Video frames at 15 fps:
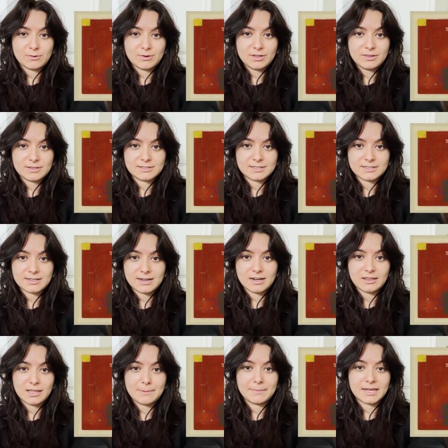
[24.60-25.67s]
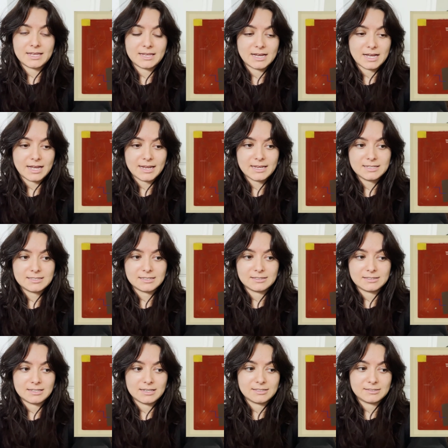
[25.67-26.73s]
with. This is kind of like my guide
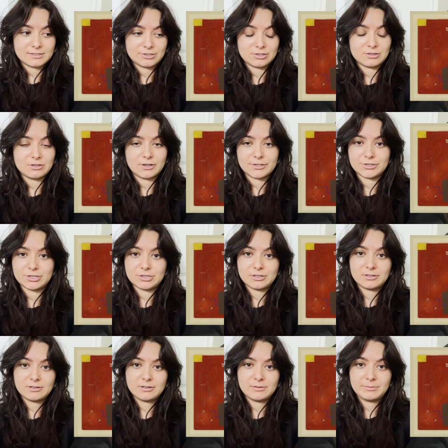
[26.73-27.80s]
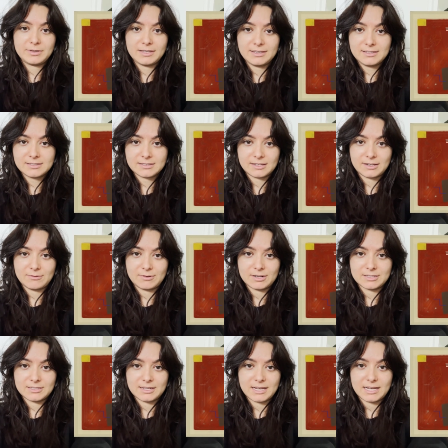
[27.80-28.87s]
since it is such a large piece. I
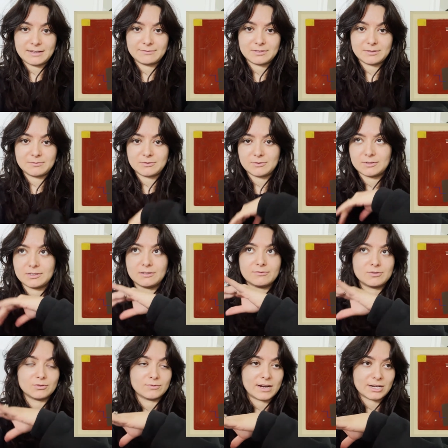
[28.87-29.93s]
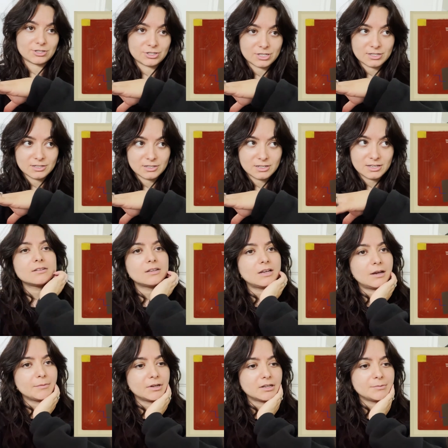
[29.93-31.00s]
wanted to have some sort of direction.
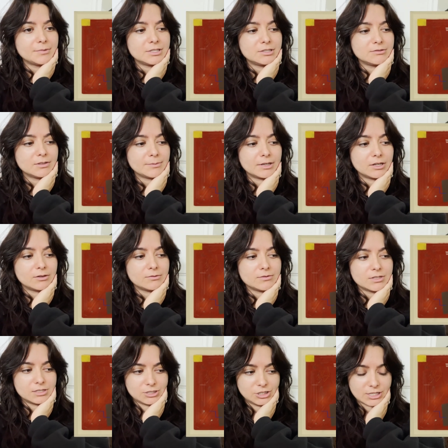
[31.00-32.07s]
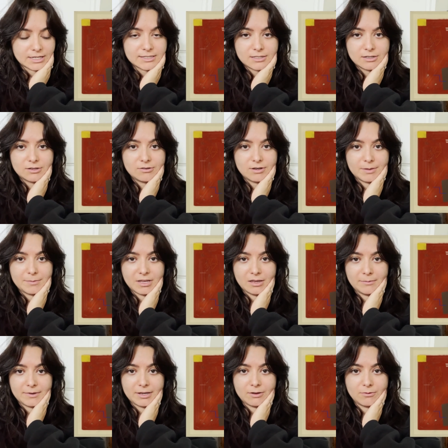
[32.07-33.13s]
I'm going to be doing my own gesso and
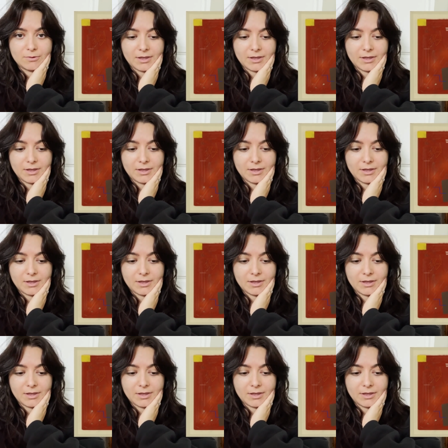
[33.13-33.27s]
making my own